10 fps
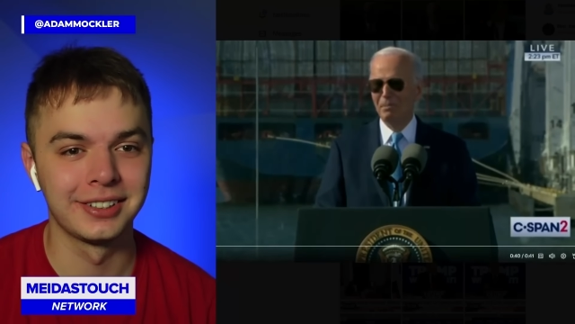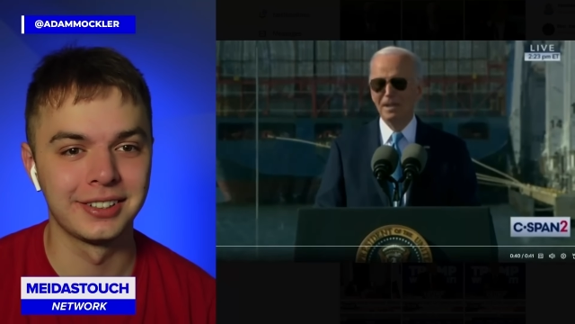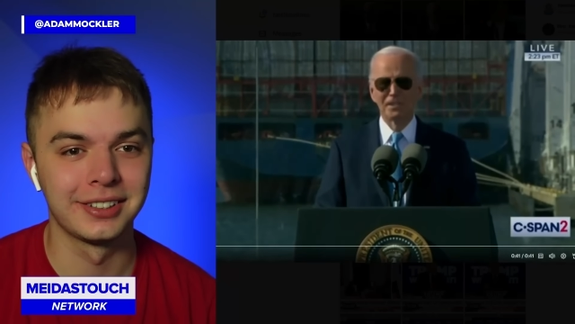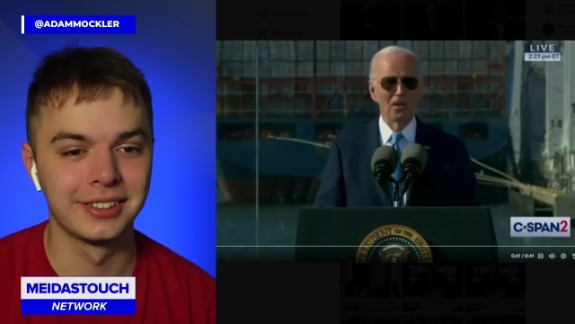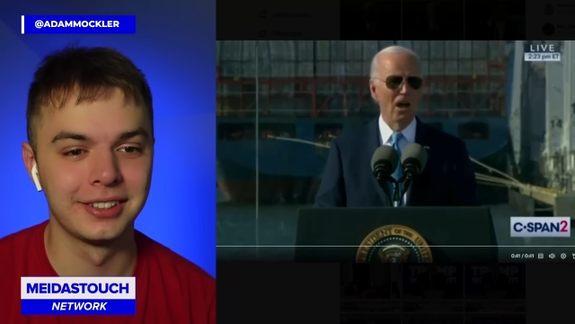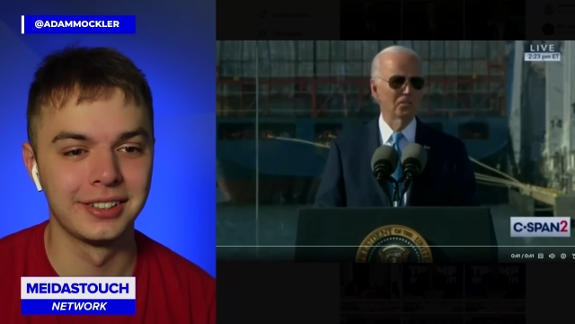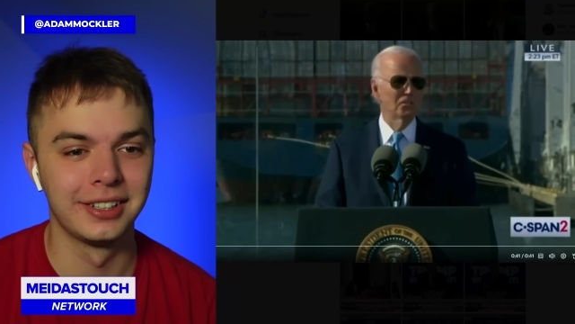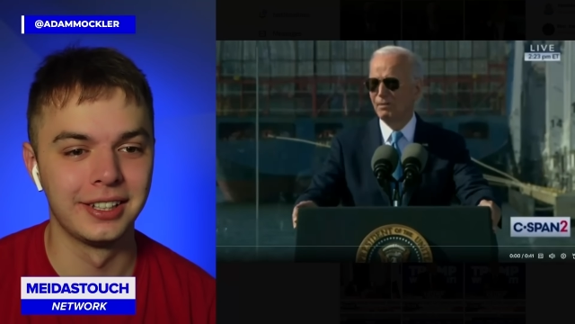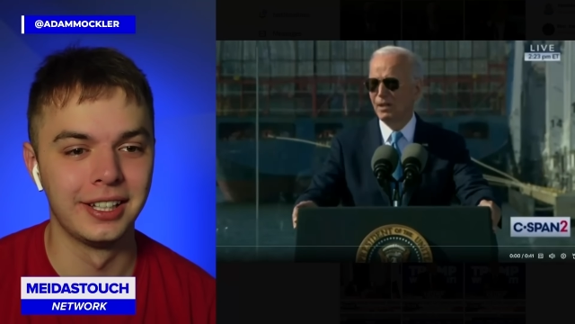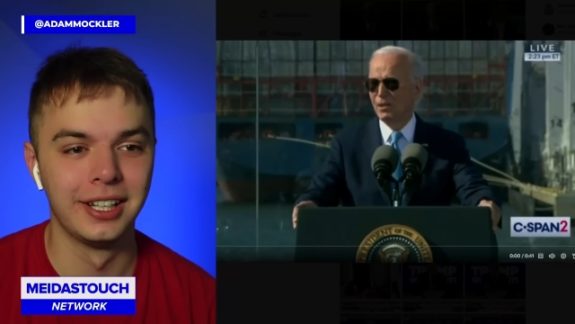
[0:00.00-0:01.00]
Speaker 1: but this
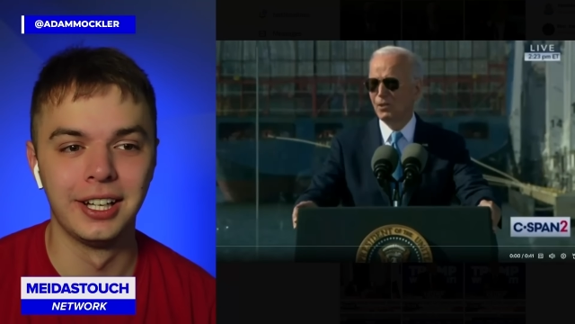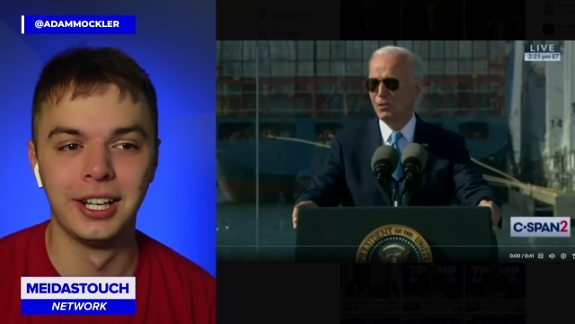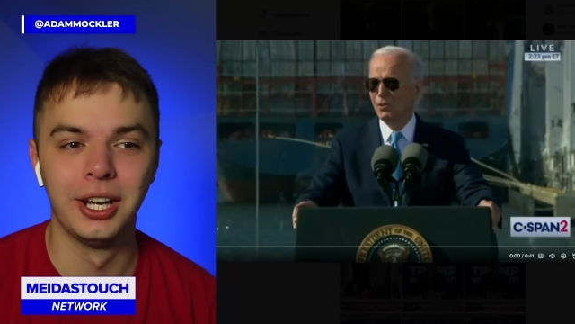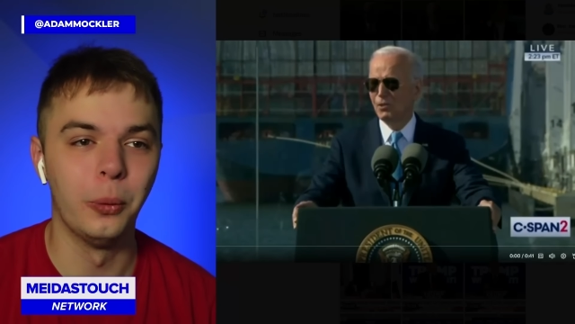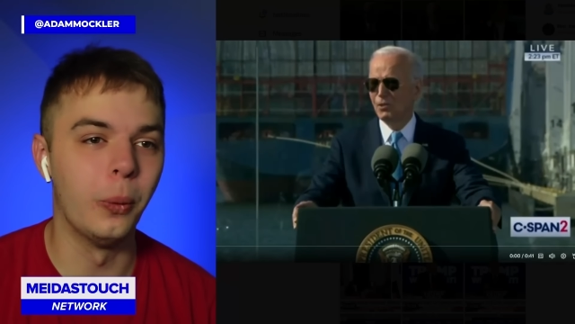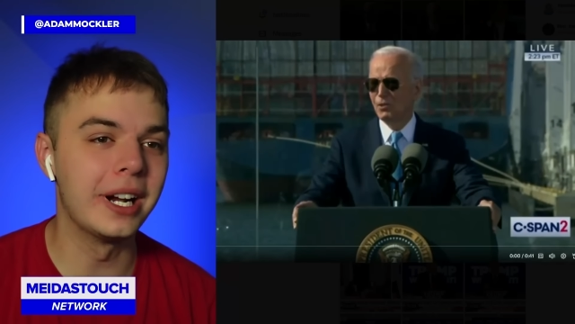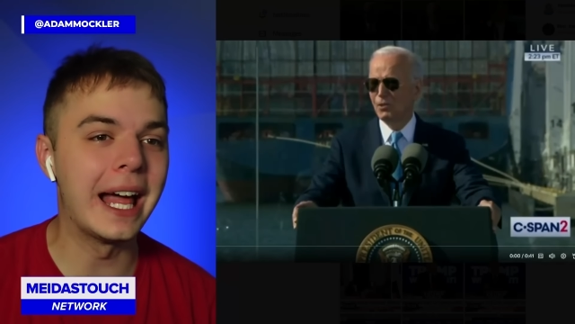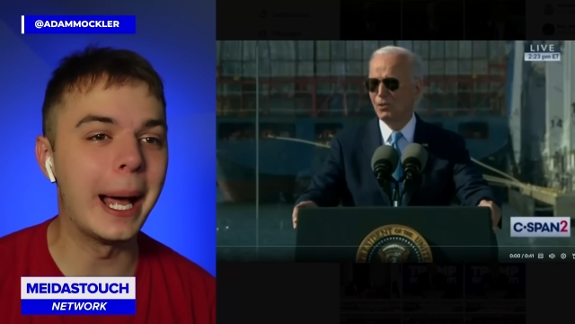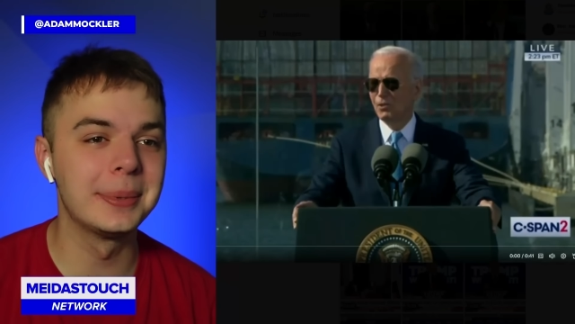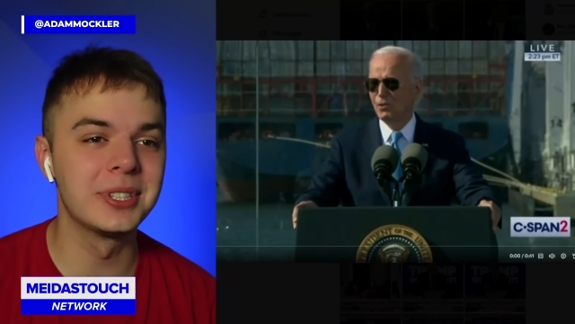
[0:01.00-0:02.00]
also what an
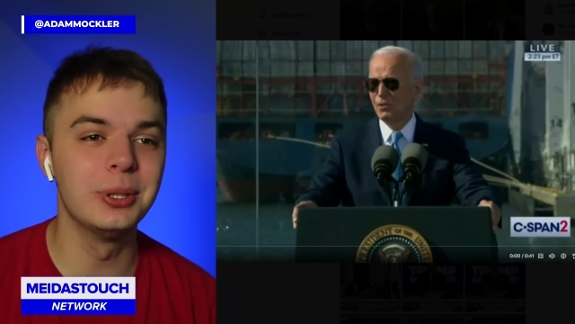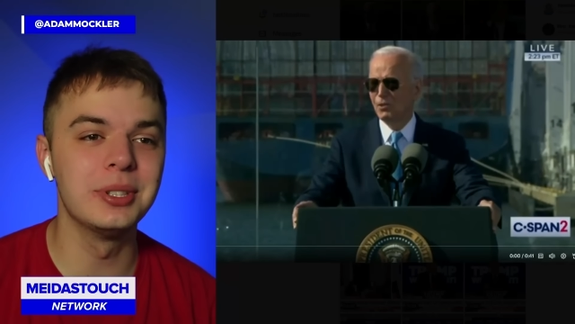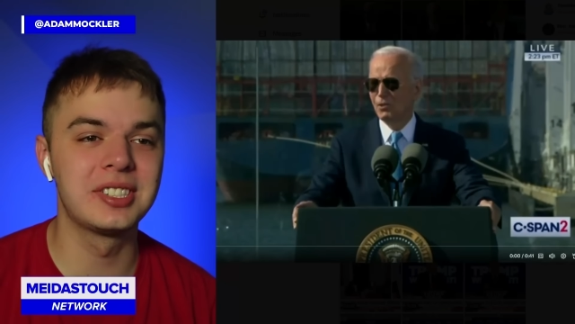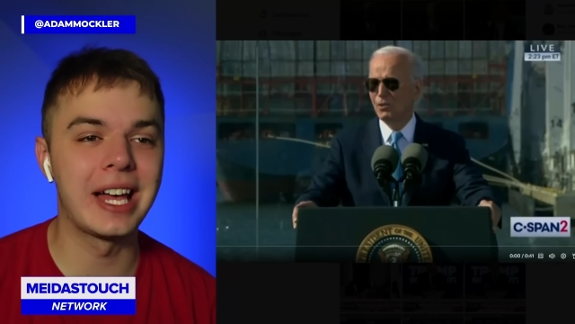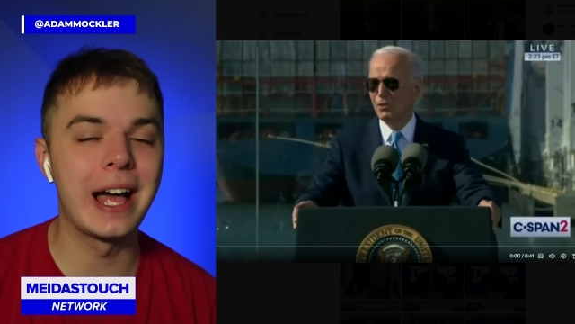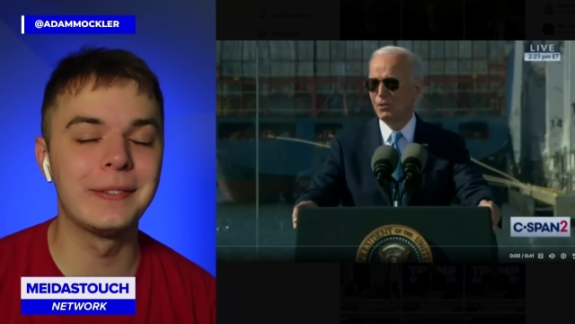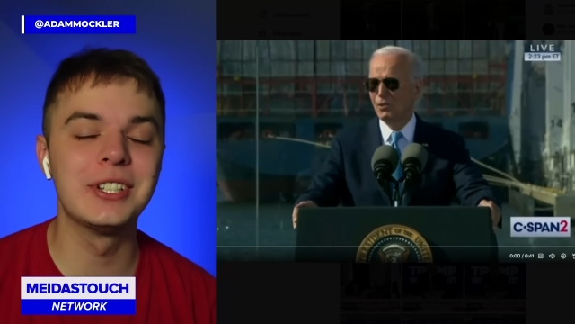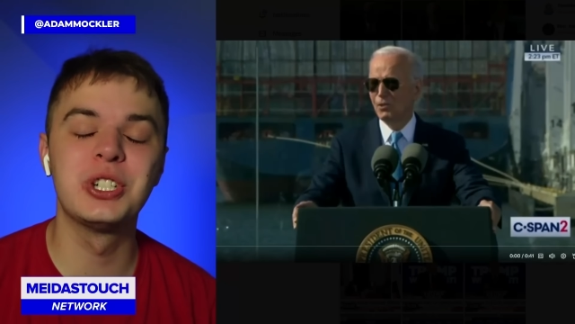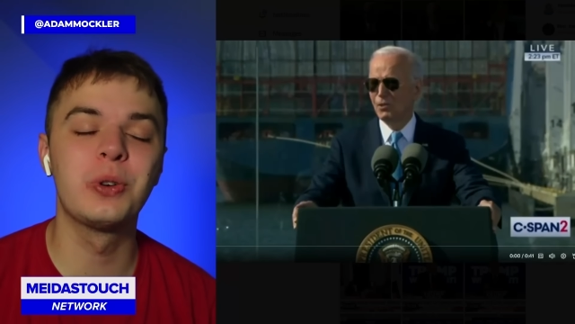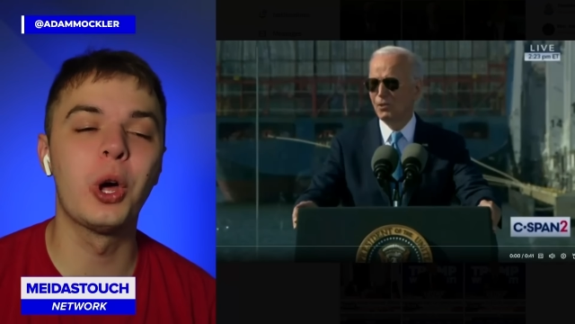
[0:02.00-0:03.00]
absolute
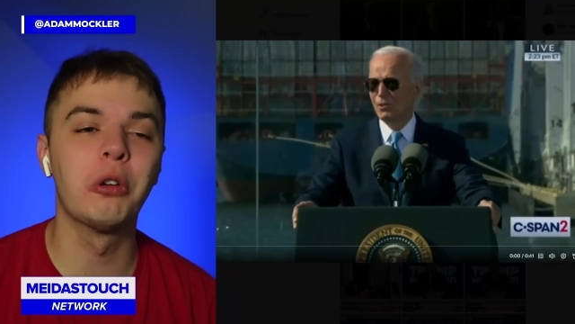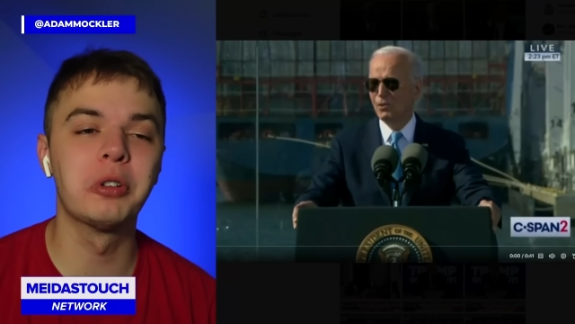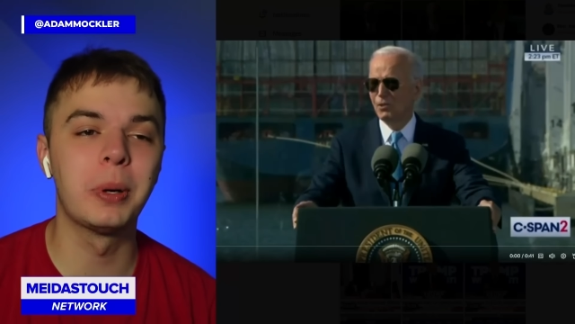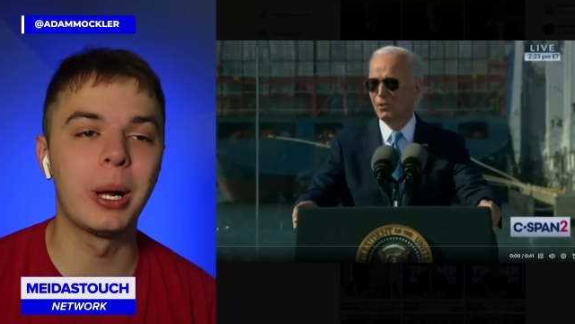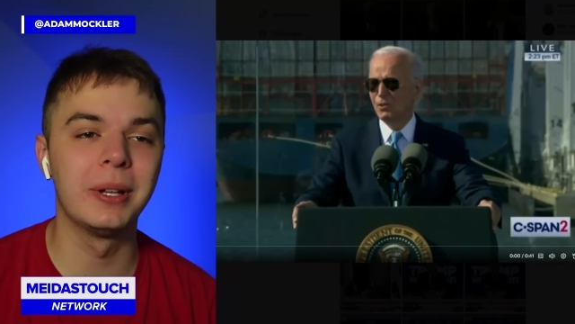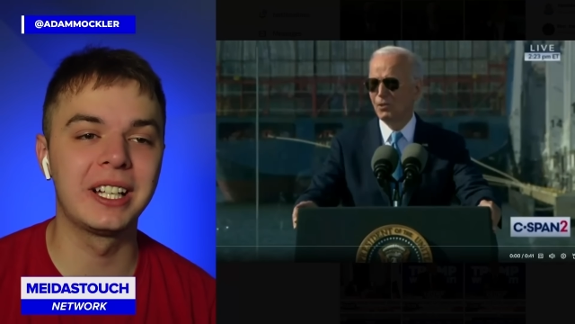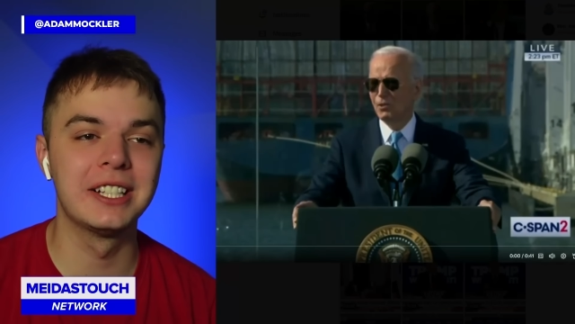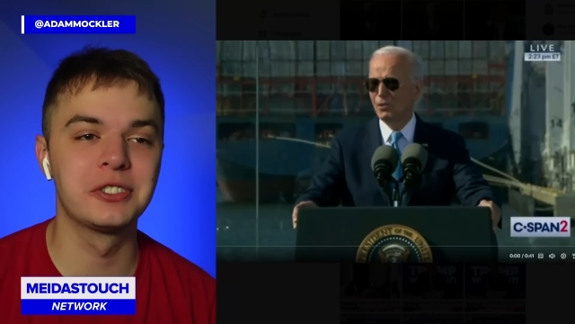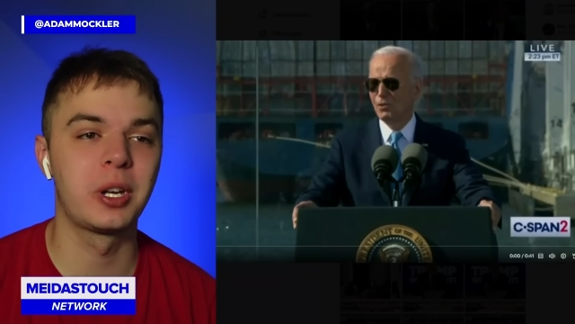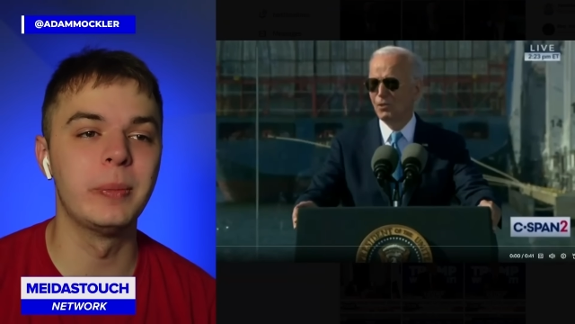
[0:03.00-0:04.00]
savage. You know
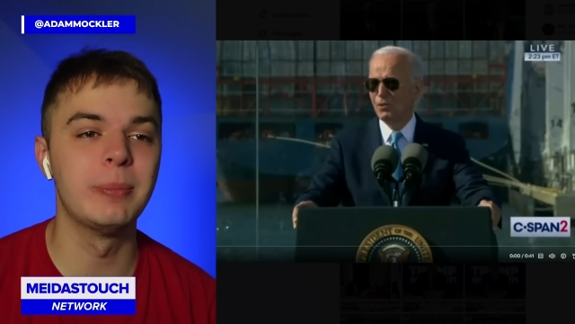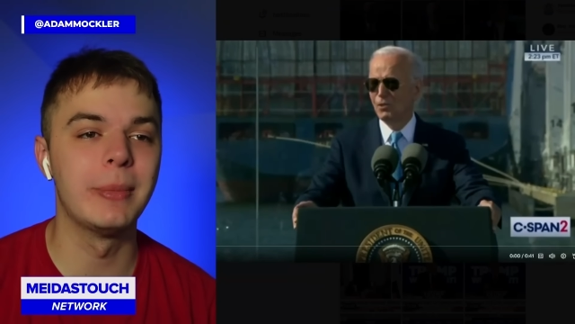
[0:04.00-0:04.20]
Republicans are going to be